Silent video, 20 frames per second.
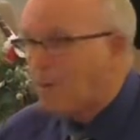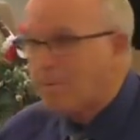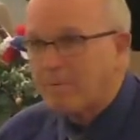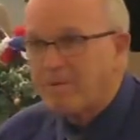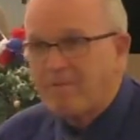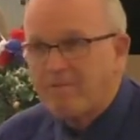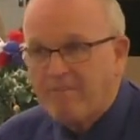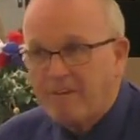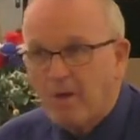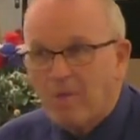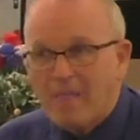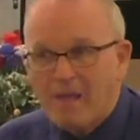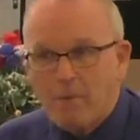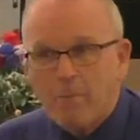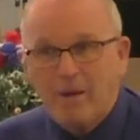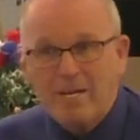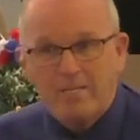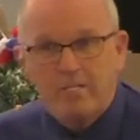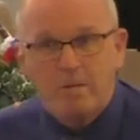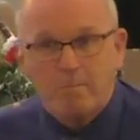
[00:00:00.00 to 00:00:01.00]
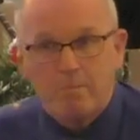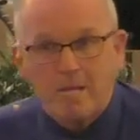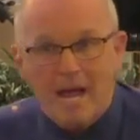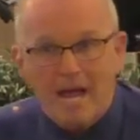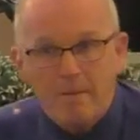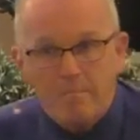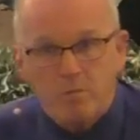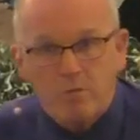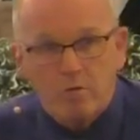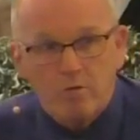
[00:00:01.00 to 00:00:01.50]
to feel that way
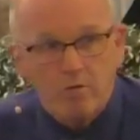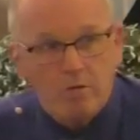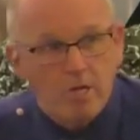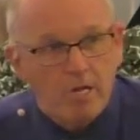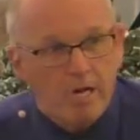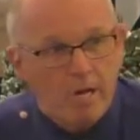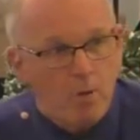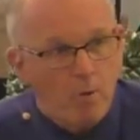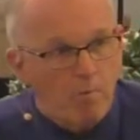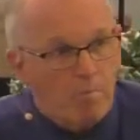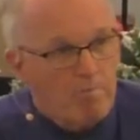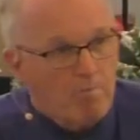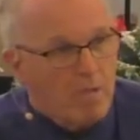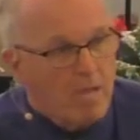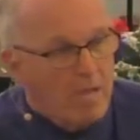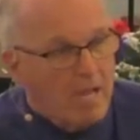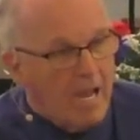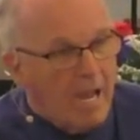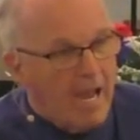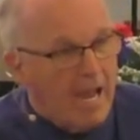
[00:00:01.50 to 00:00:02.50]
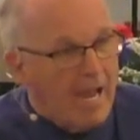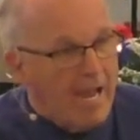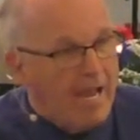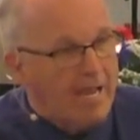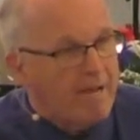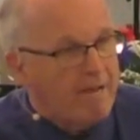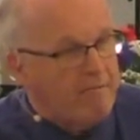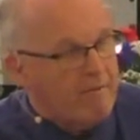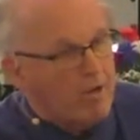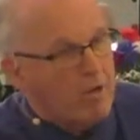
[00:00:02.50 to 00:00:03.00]
sometimes,
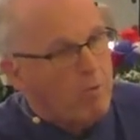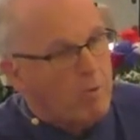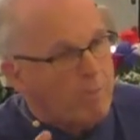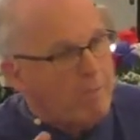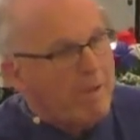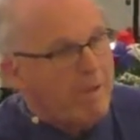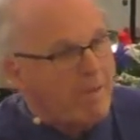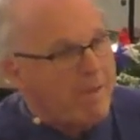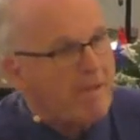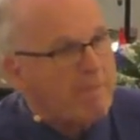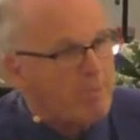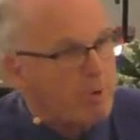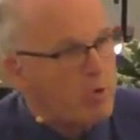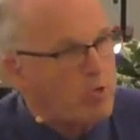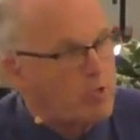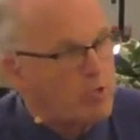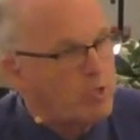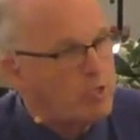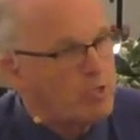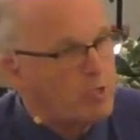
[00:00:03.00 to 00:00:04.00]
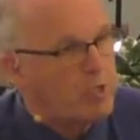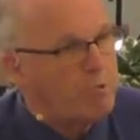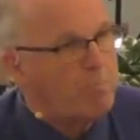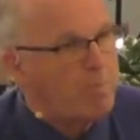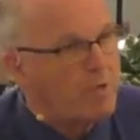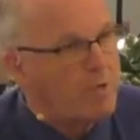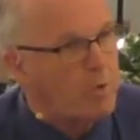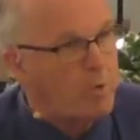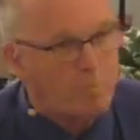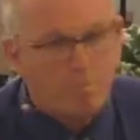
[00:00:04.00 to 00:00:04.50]
And I feel like, well, man, that person should
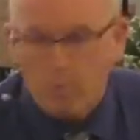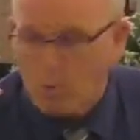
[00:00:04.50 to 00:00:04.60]
be doing more,